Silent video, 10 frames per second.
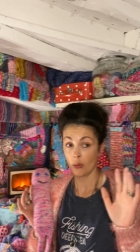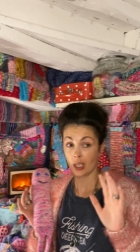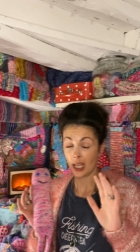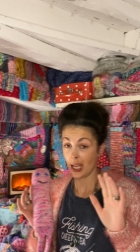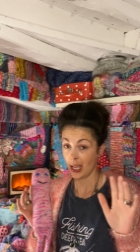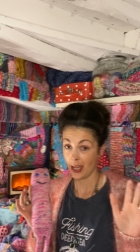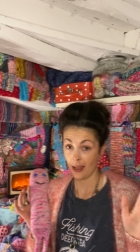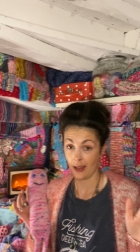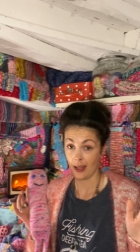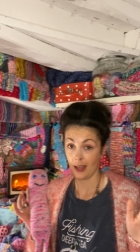
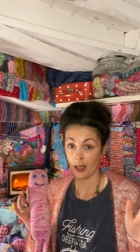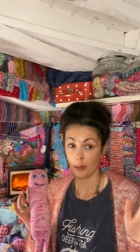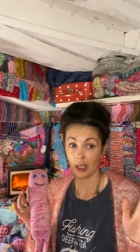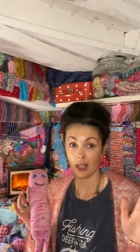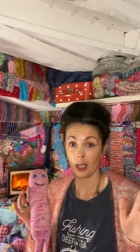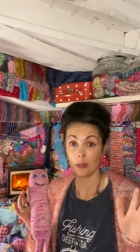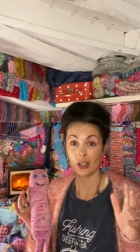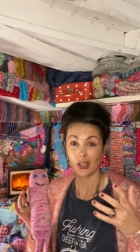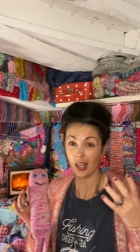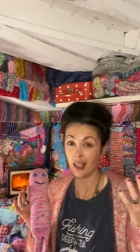care about how
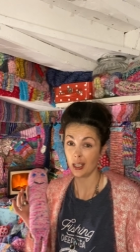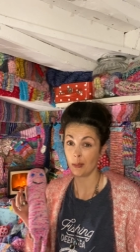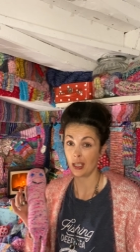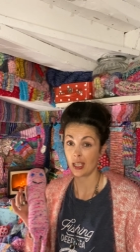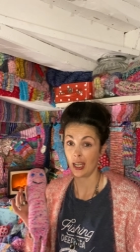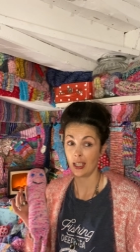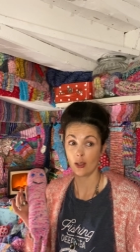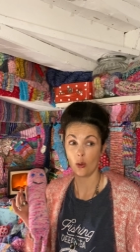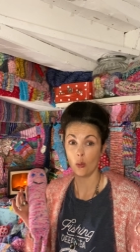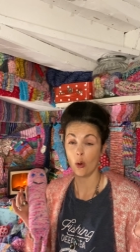much time I take
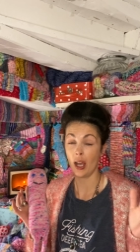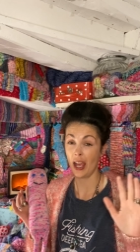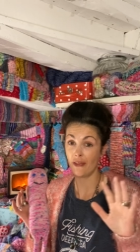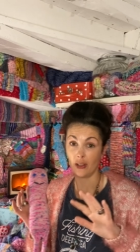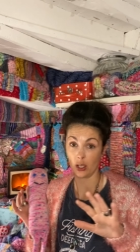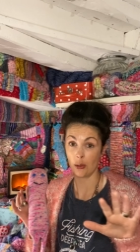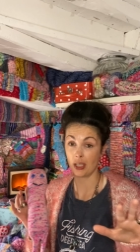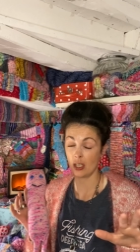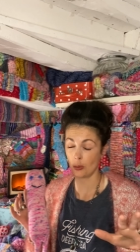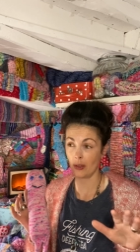or what effort goes
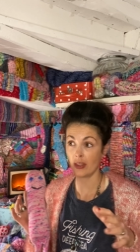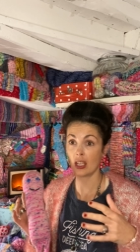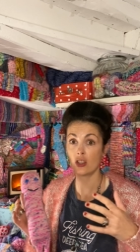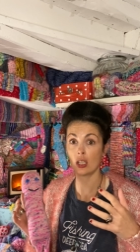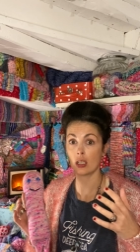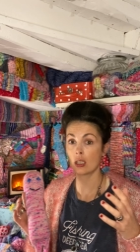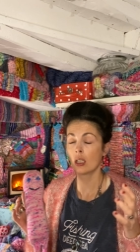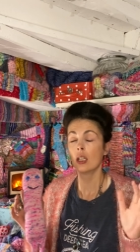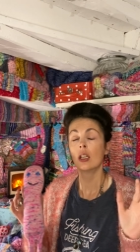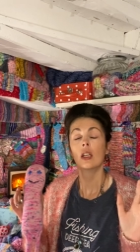into it.
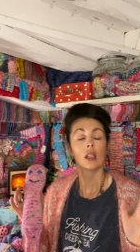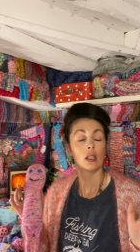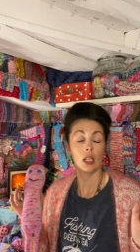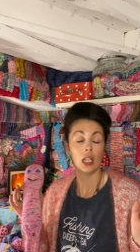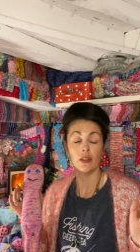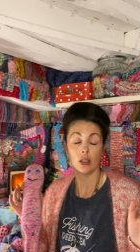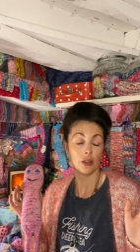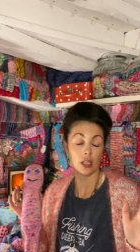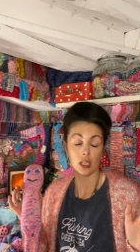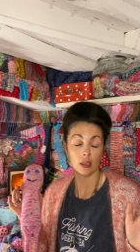They love it or
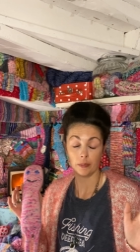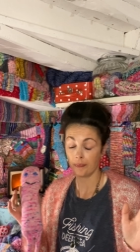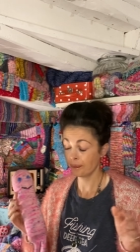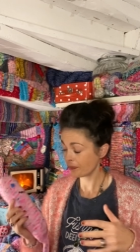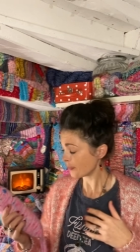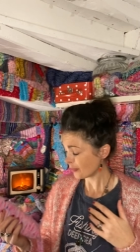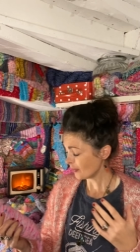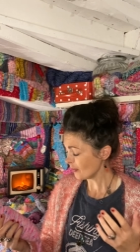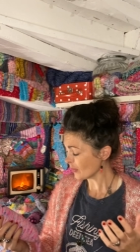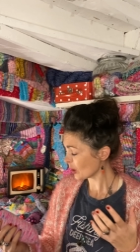they don't,
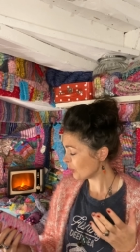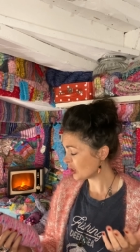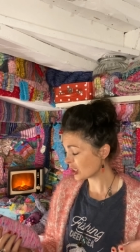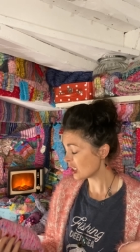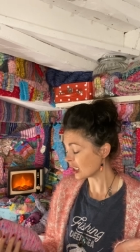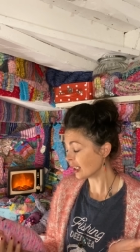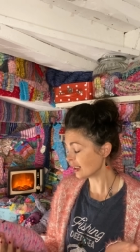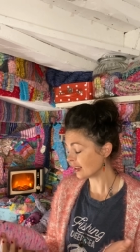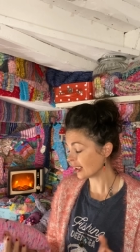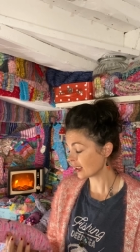which is kind
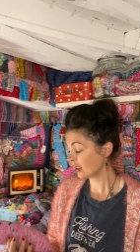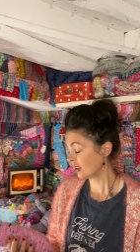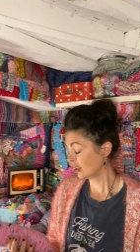of like